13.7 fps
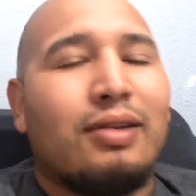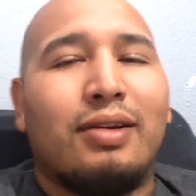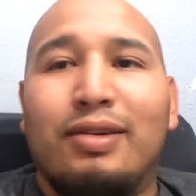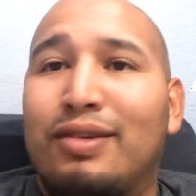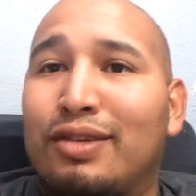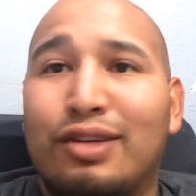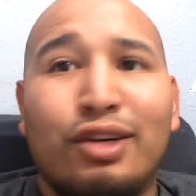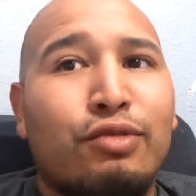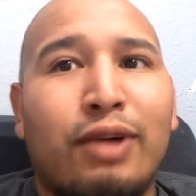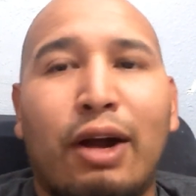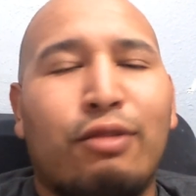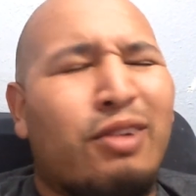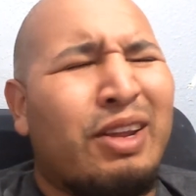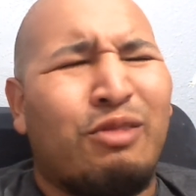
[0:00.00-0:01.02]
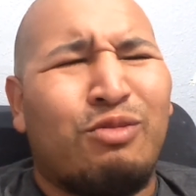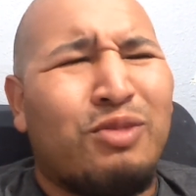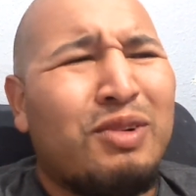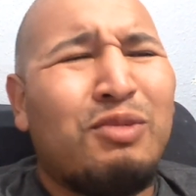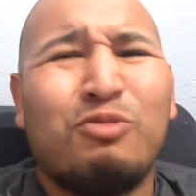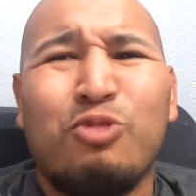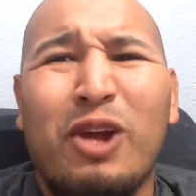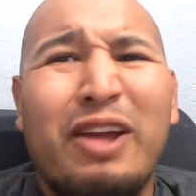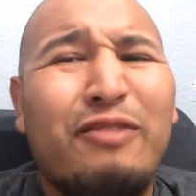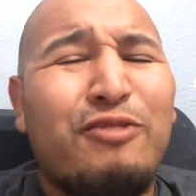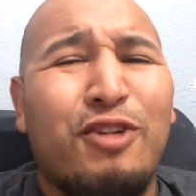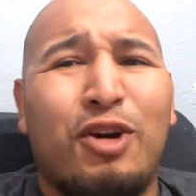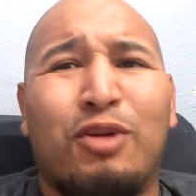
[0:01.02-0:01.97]
good, route running.
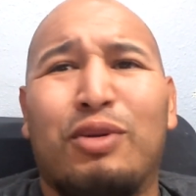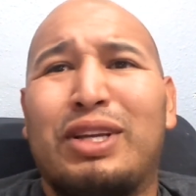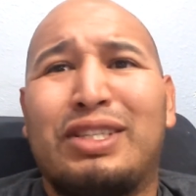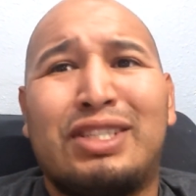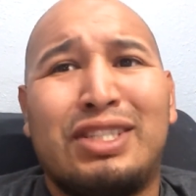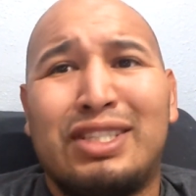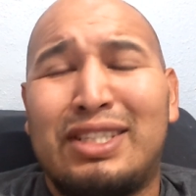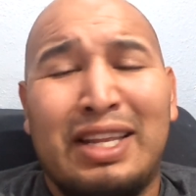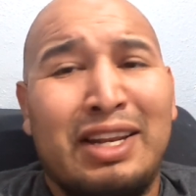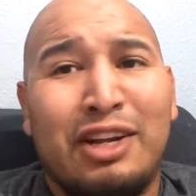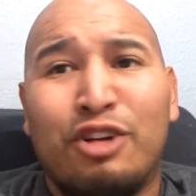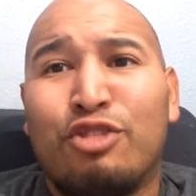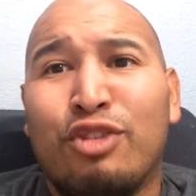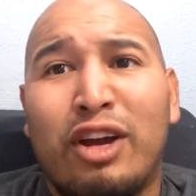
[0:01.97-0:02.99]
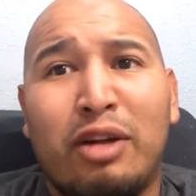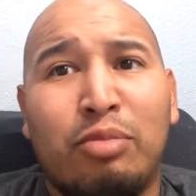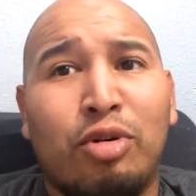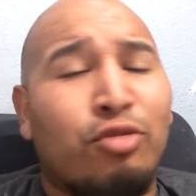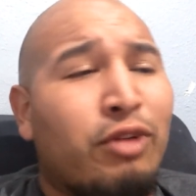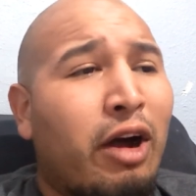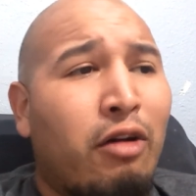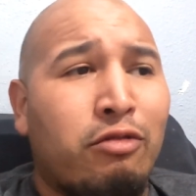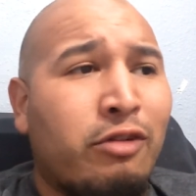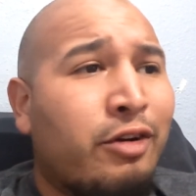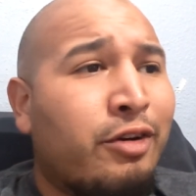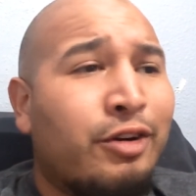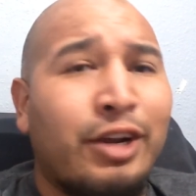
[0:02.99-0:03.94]
Renfrow is just an incredible
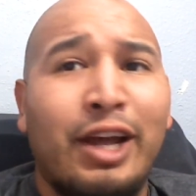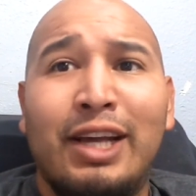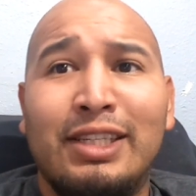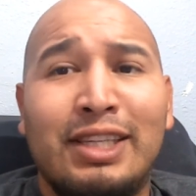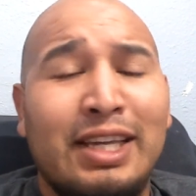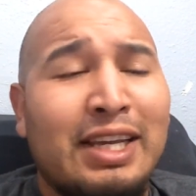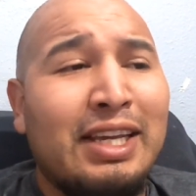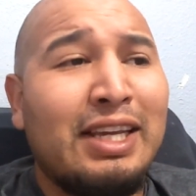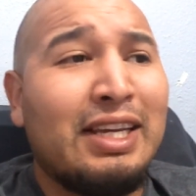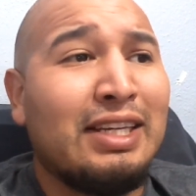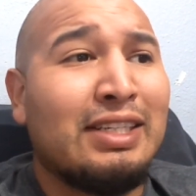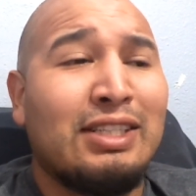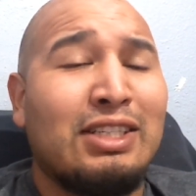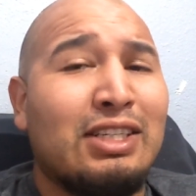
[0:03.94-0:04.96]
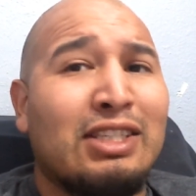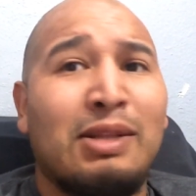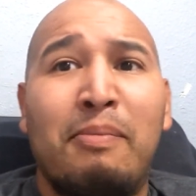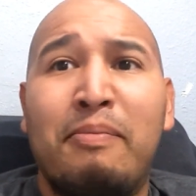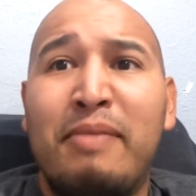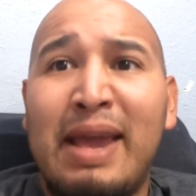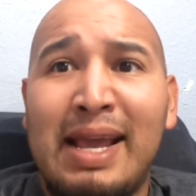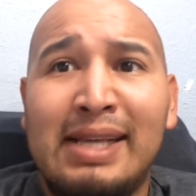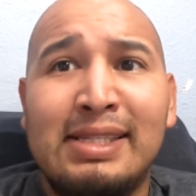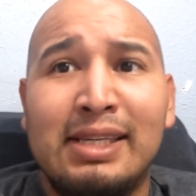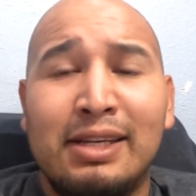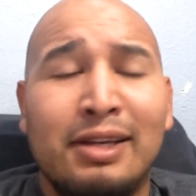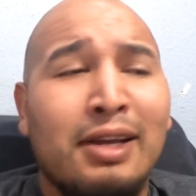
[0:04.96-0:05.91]
route runner, guys. He is just
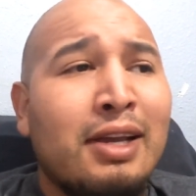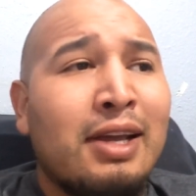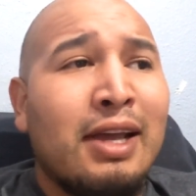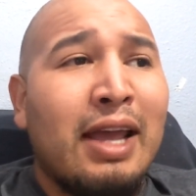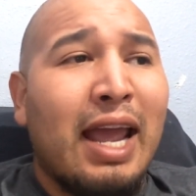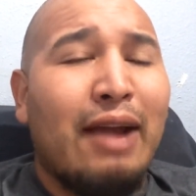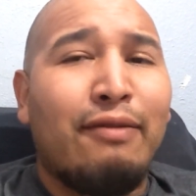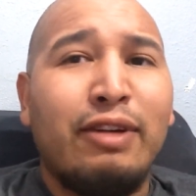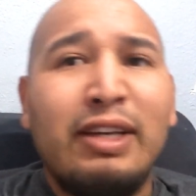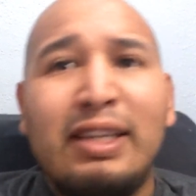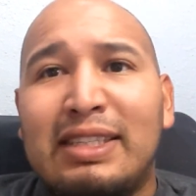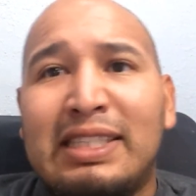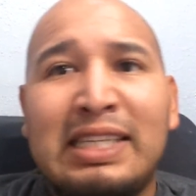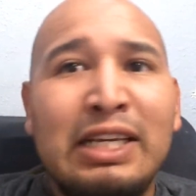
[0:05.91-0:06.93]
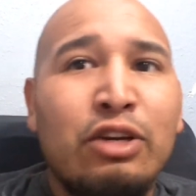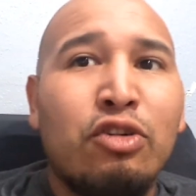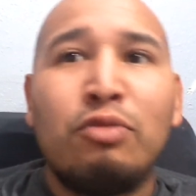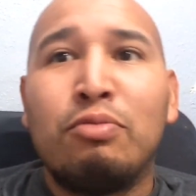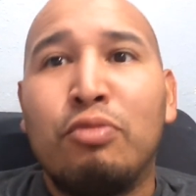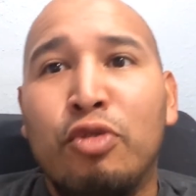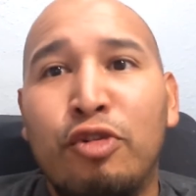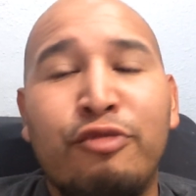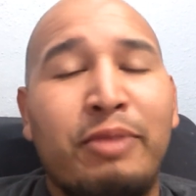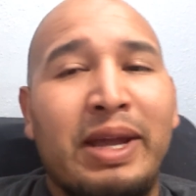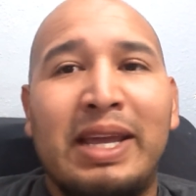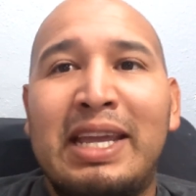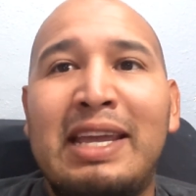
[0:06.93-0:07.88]
amazing. Every single
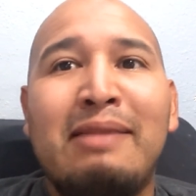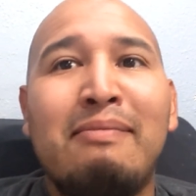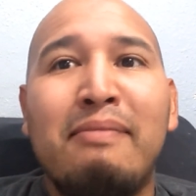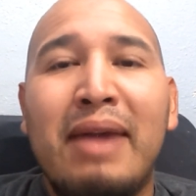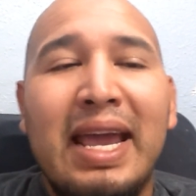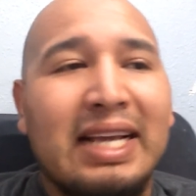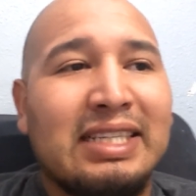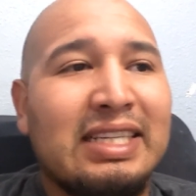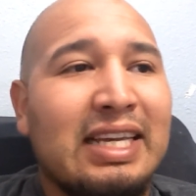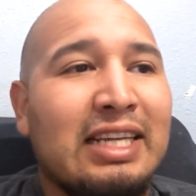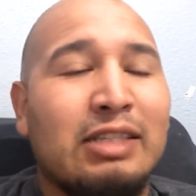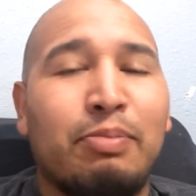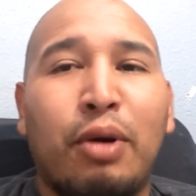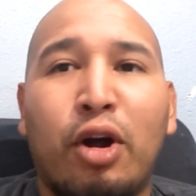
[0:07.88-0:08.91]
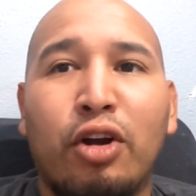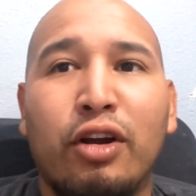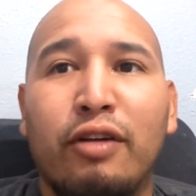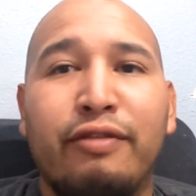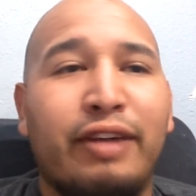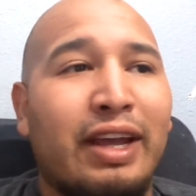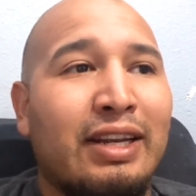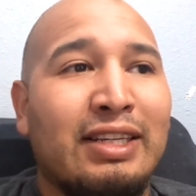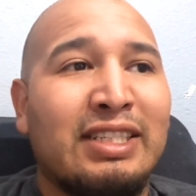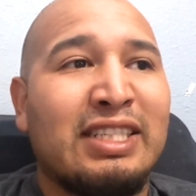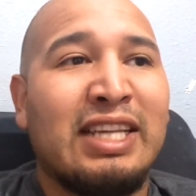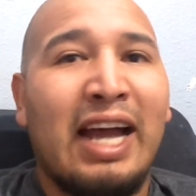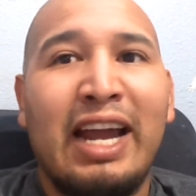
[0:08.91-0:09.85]
movement he makes is part of a
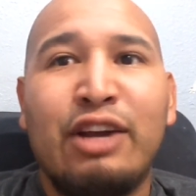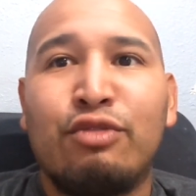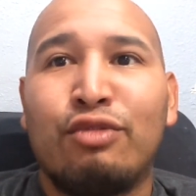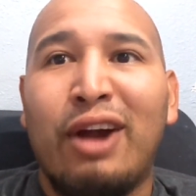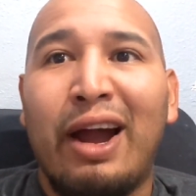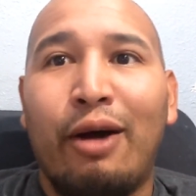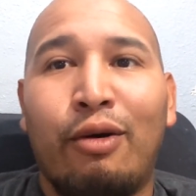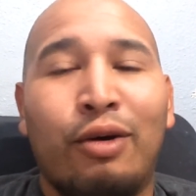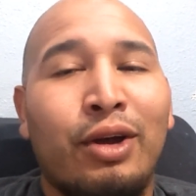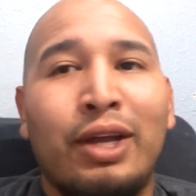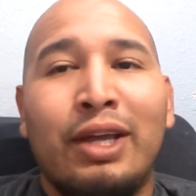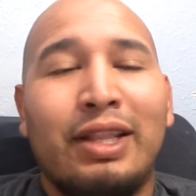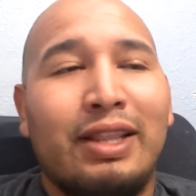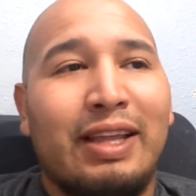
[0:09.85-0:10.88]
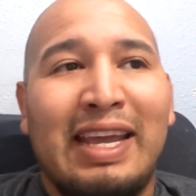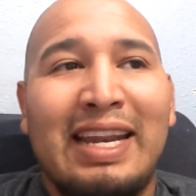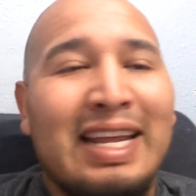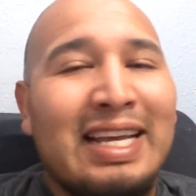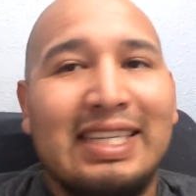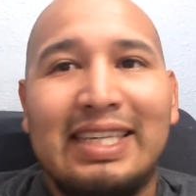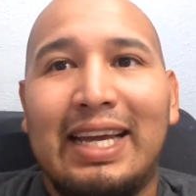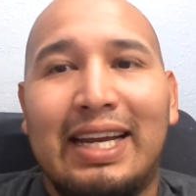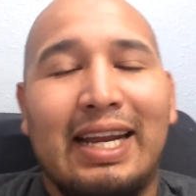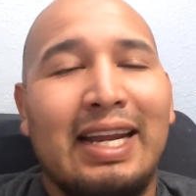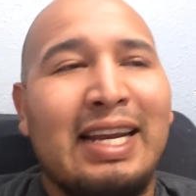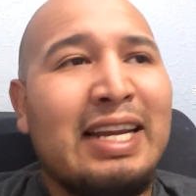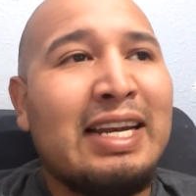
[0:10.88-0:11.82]
designed route in his
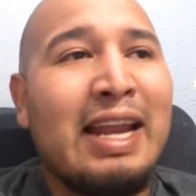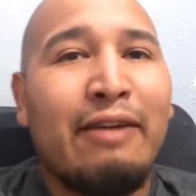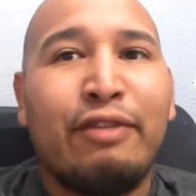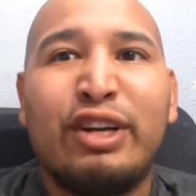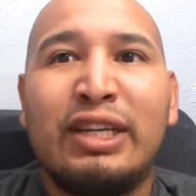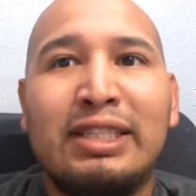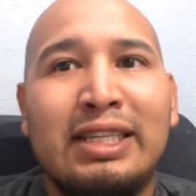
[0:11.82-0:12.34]
head, and he never